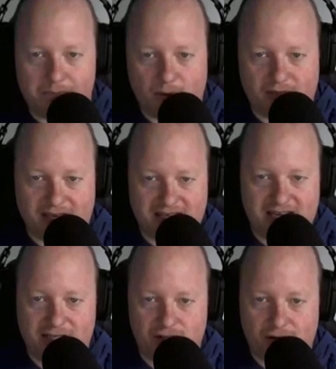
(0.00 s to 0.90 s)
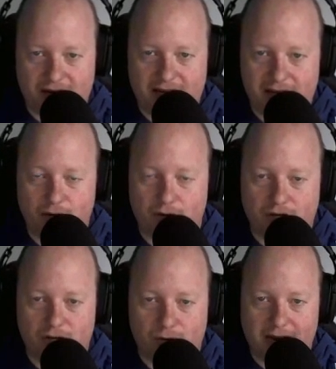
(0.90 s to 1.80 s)
both a teacher, you
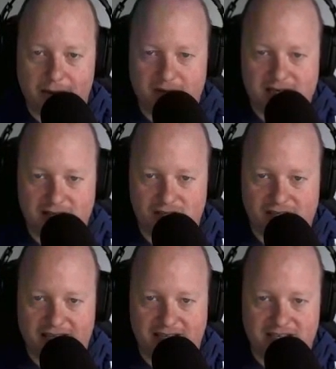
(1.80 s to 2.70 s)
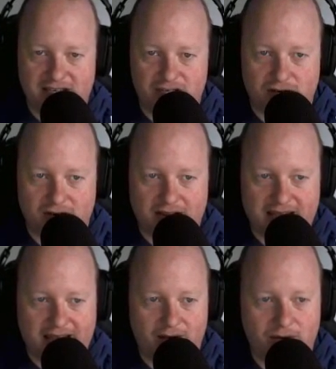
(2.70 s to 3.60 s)
could create potentially a teacher
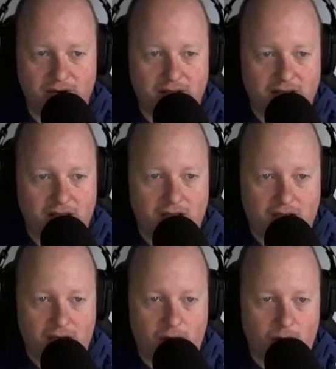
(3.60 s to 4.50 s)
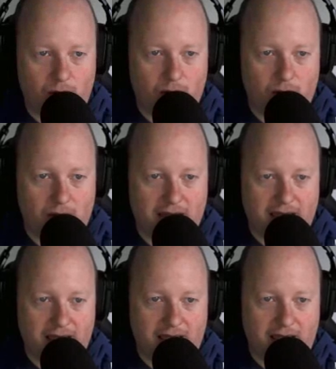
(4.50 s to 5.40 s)
account or
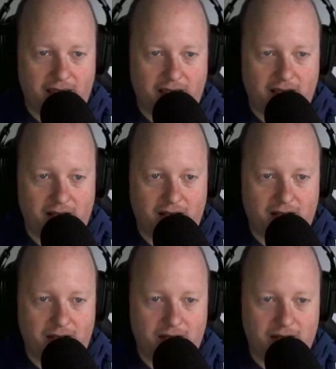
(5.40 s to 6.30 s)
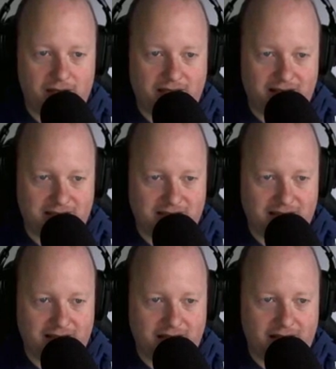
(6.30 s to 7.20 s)
I
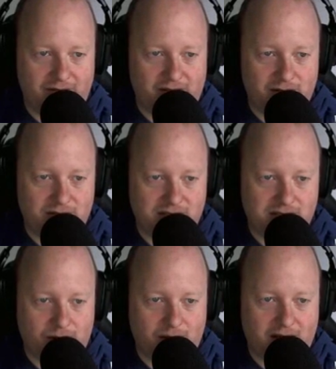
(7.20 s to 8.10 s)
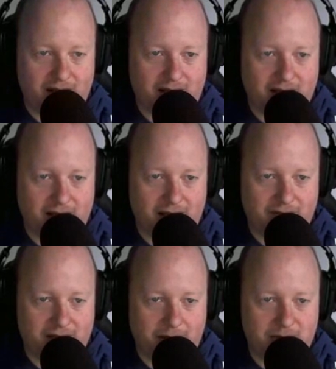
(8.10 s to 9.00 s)
haven't used this in a while. I
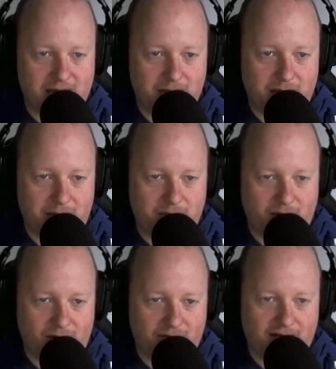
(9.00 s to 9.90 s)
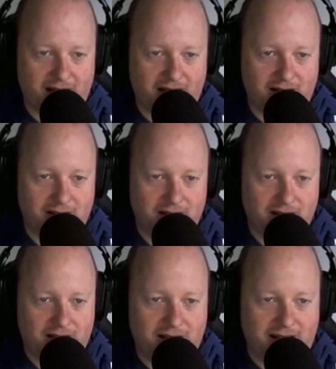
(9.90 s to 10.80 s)
have to update my profile.
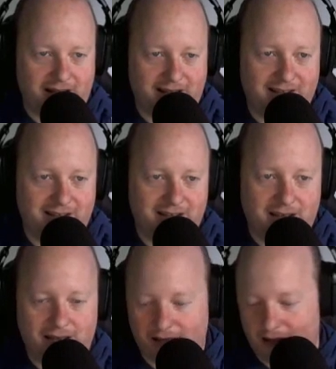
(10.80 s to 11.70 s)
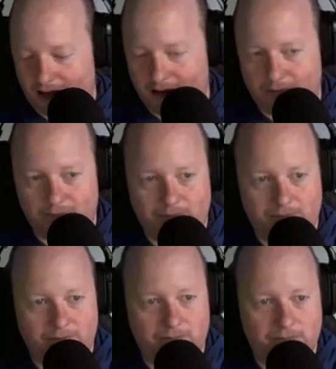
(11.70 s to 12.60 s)
um,